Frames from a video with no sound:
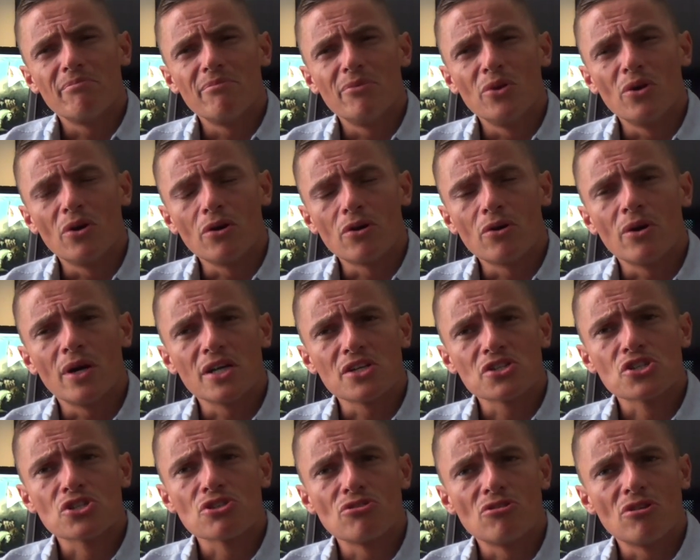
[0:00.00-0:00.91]
Not
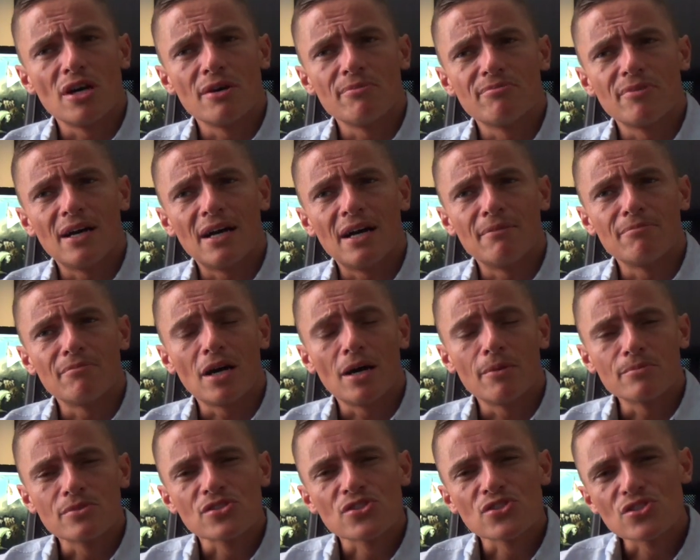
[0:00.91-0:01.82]
quite sure.
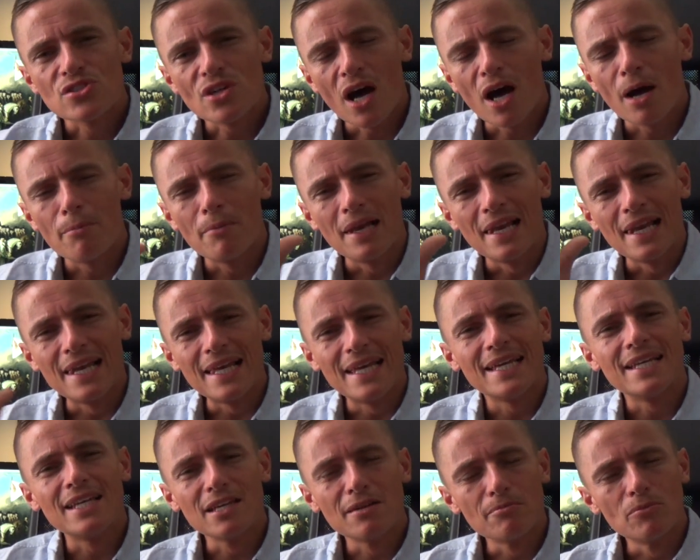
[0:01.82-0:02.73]
I'm
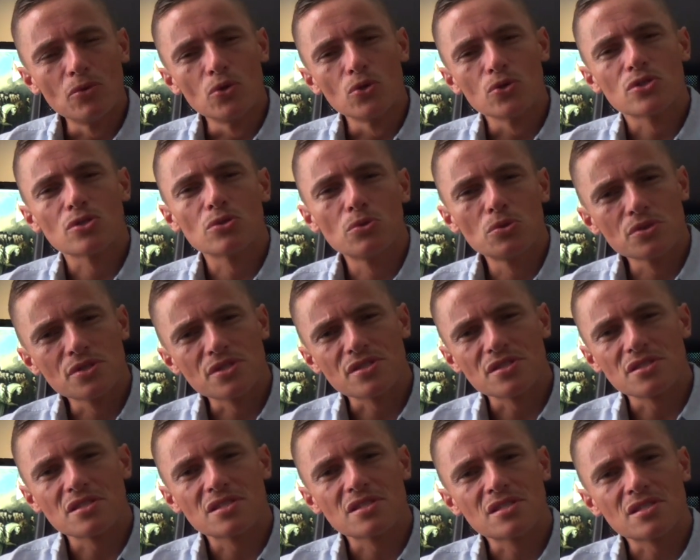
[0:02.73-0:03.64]
leaning more
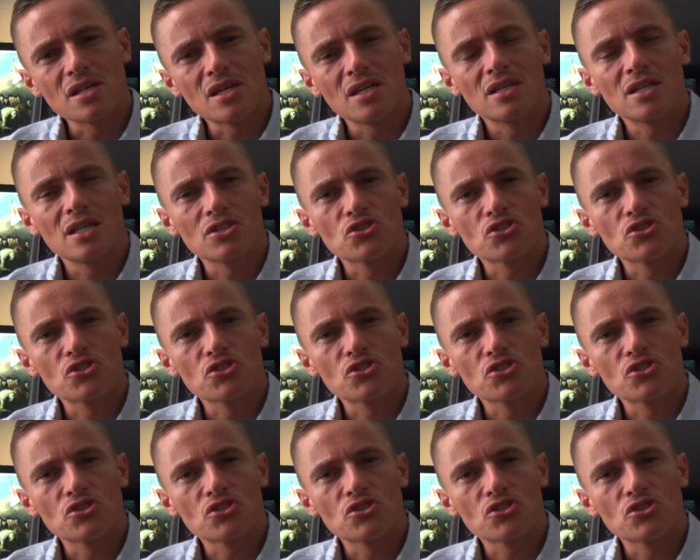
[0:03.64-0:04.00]
towards the Sin.